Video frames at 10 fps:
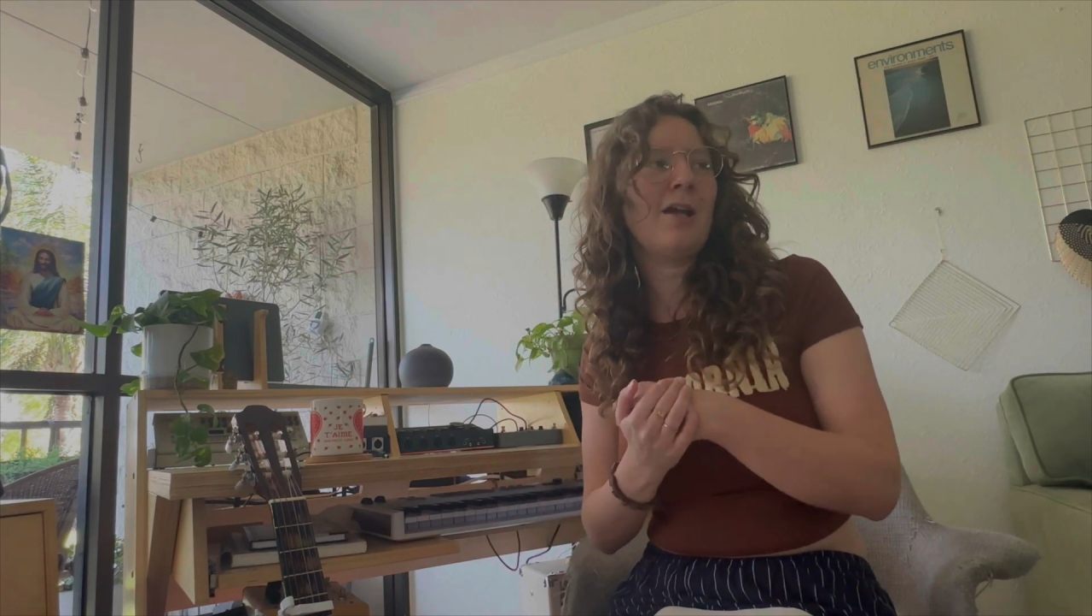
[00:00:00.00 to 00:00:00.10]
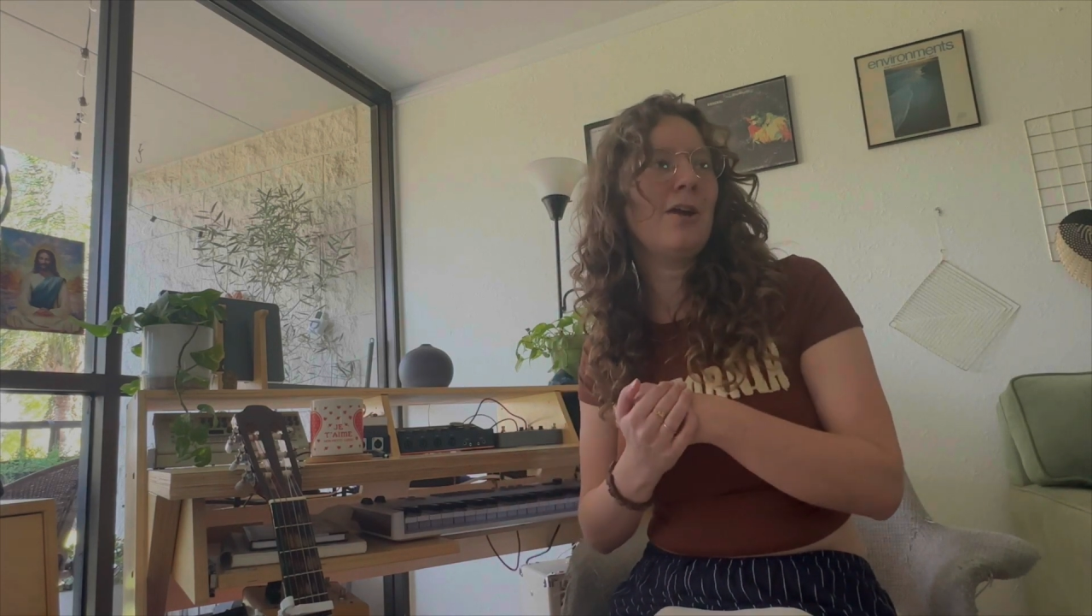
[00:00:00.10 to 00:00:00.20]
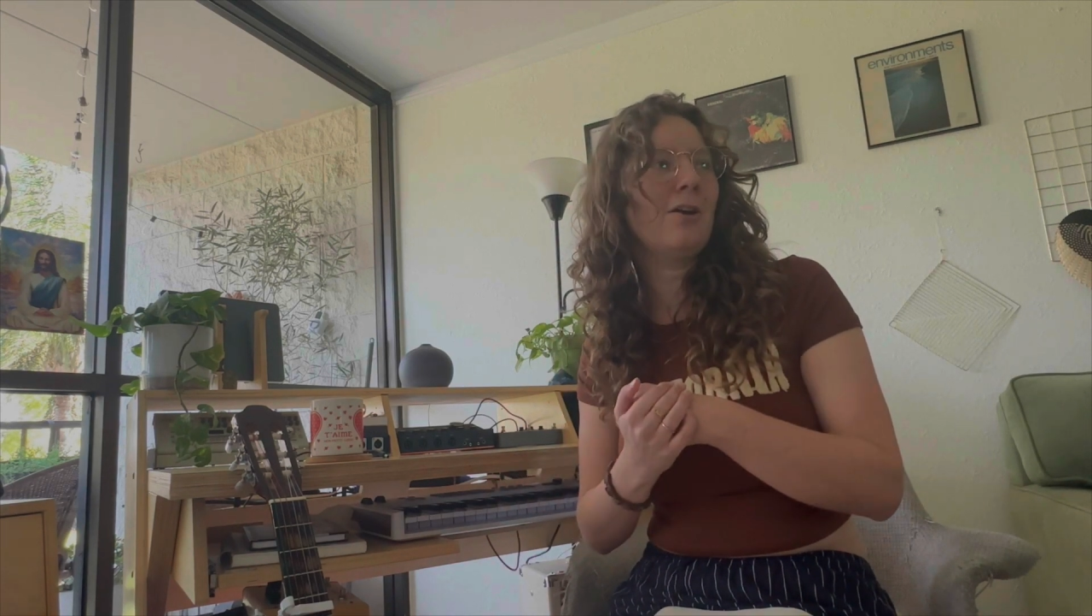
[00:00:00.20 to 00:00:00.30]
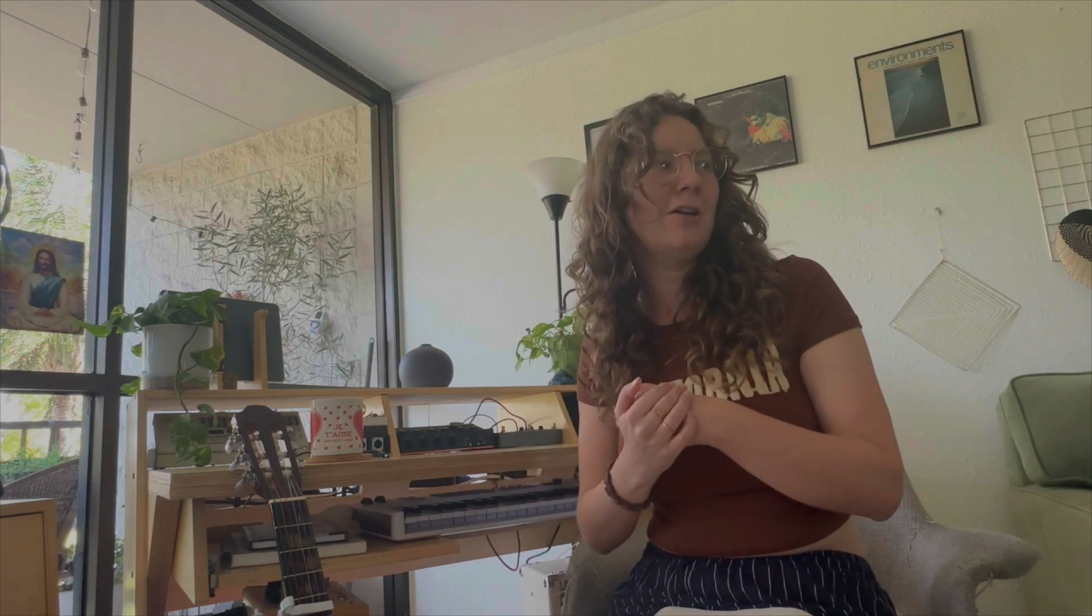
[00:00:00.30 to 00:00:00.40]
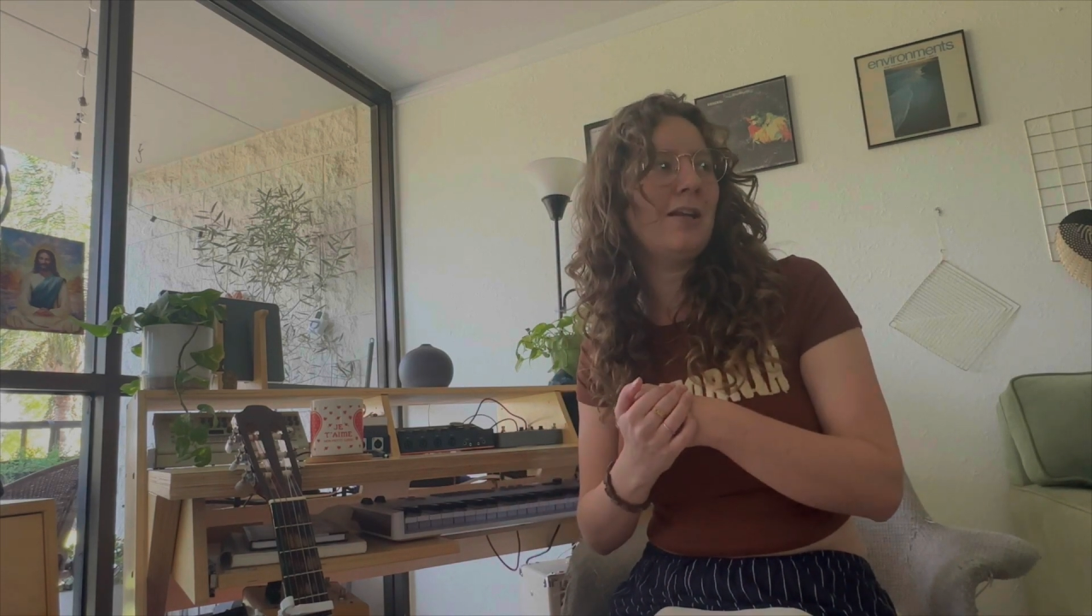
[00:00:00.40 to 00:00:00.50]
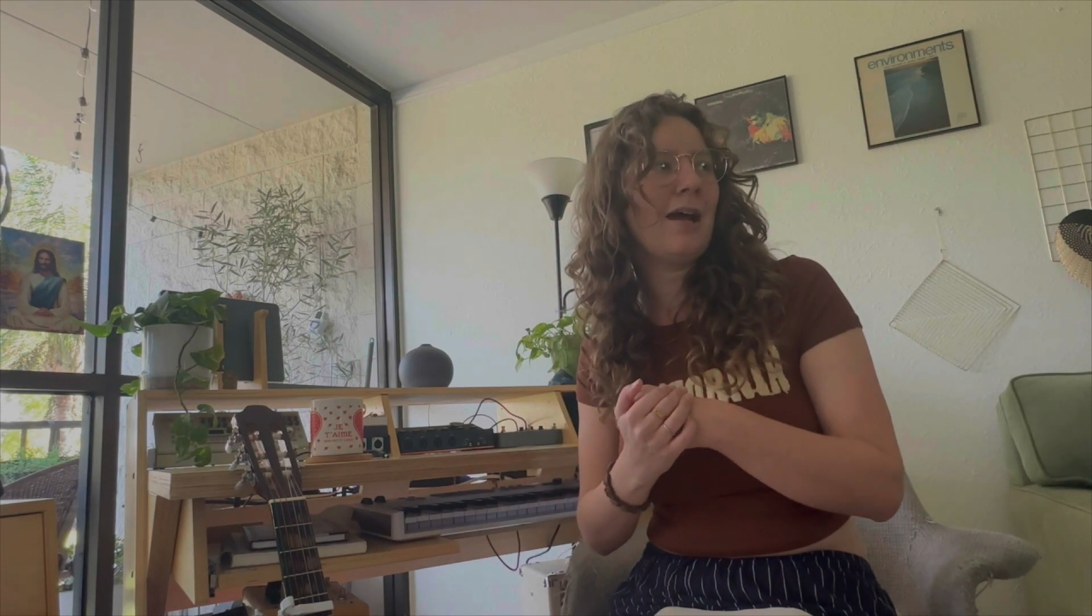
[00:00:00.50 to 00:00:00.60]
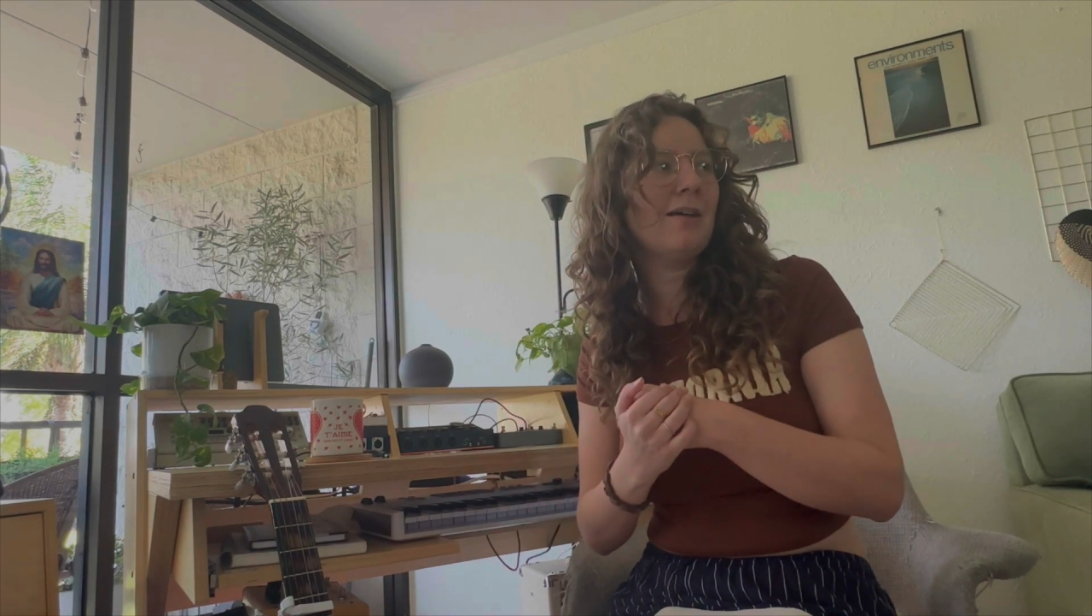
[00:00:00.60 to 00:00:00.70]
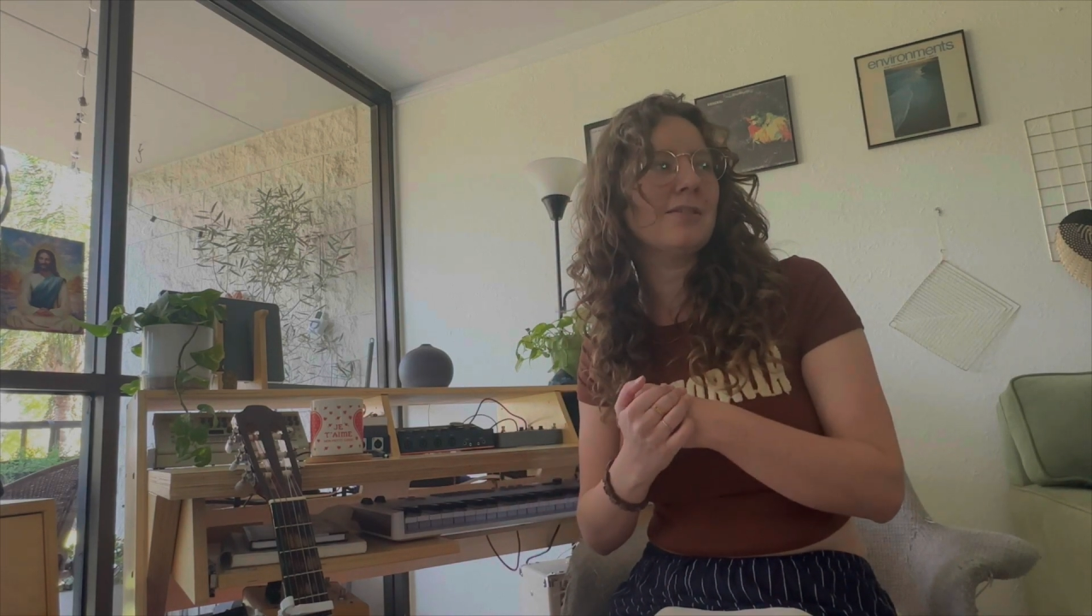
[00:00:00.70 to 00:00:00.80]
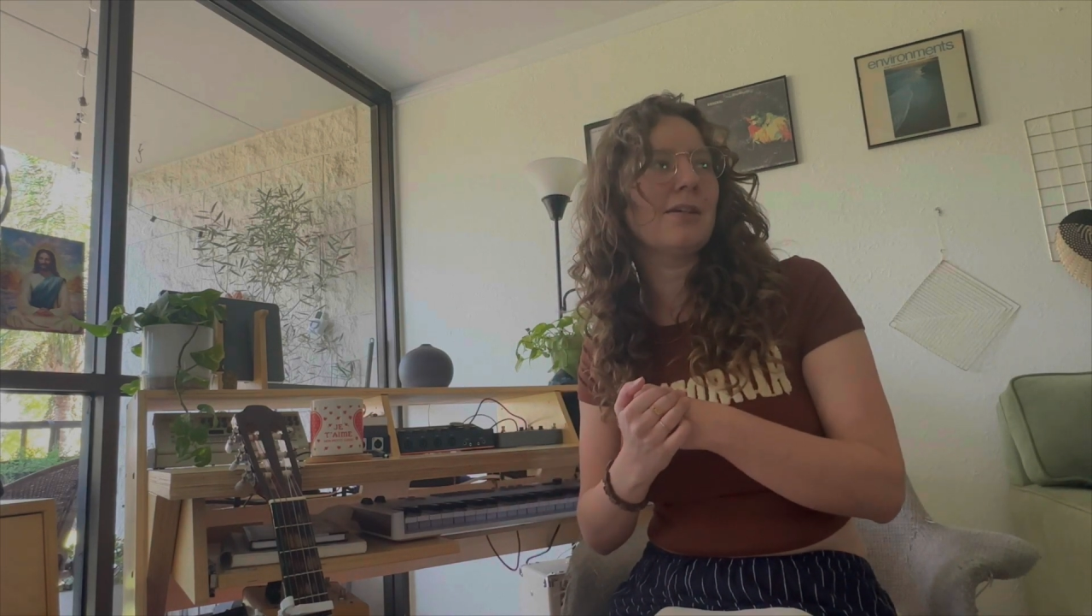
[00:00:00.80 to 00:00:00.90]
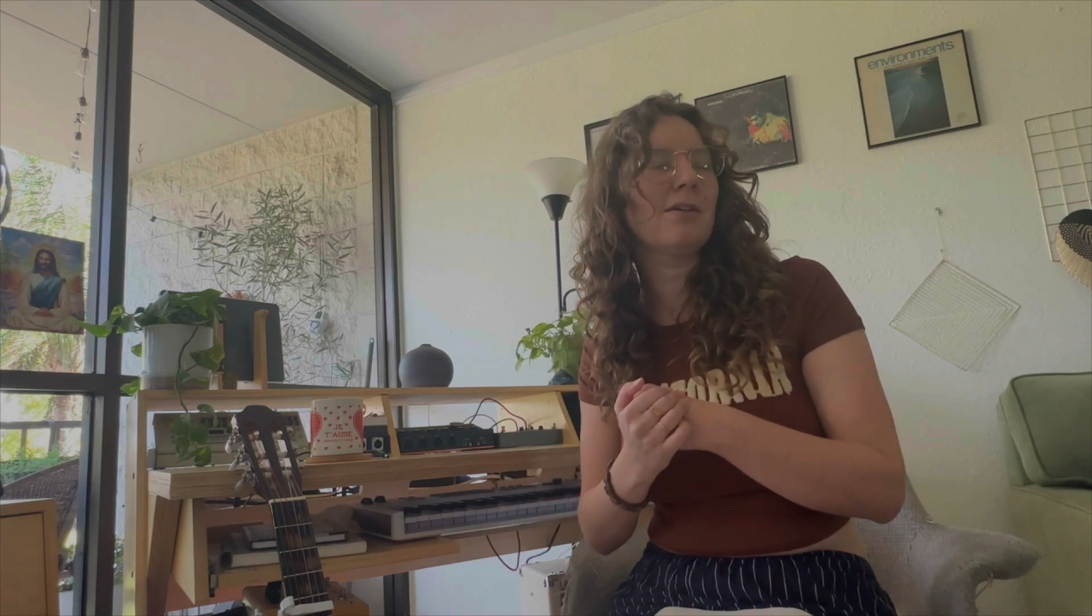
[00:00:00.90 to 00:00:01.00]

heard it, I was like,